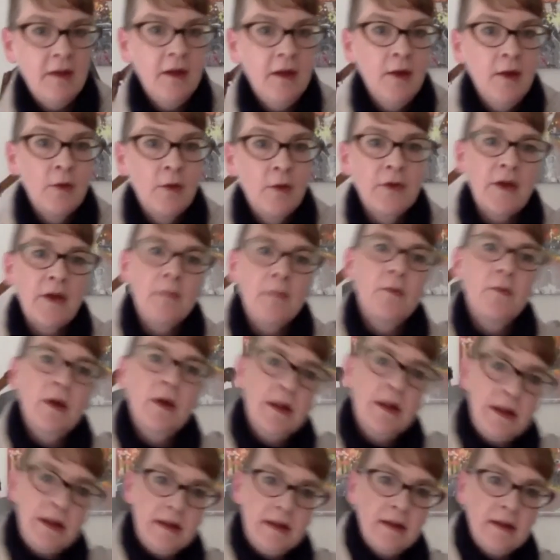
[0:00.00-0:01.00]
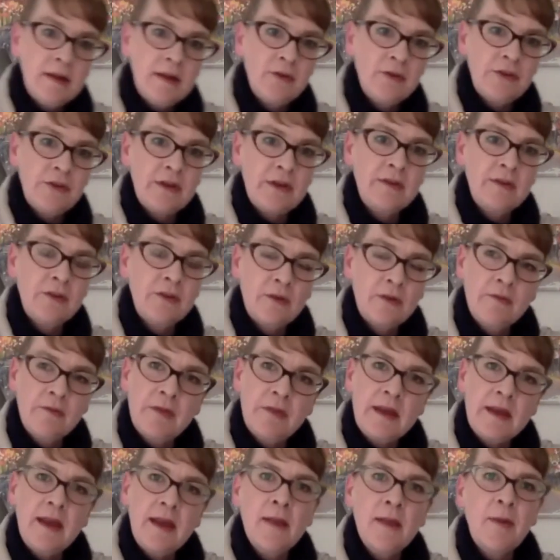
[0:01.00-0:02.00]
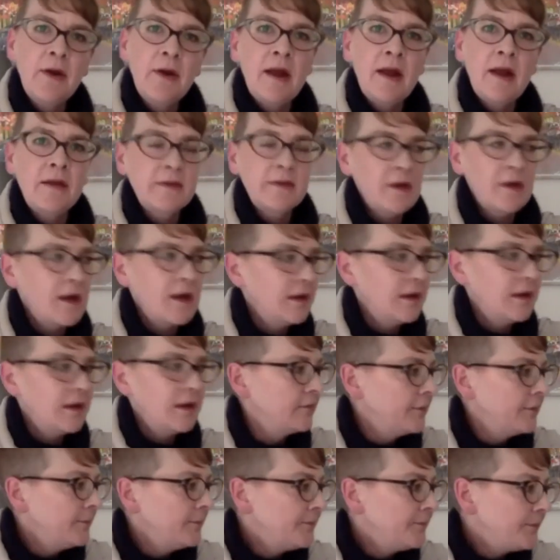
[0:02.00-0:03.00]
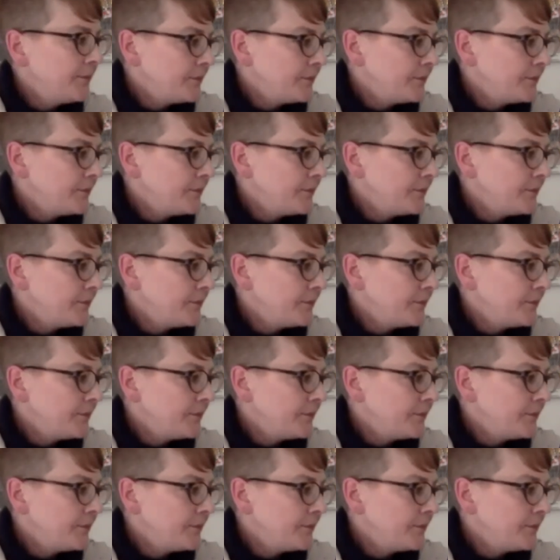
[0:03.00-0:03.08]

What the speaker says: Whereas I'm really interested in sort of thinking about it as a kind of,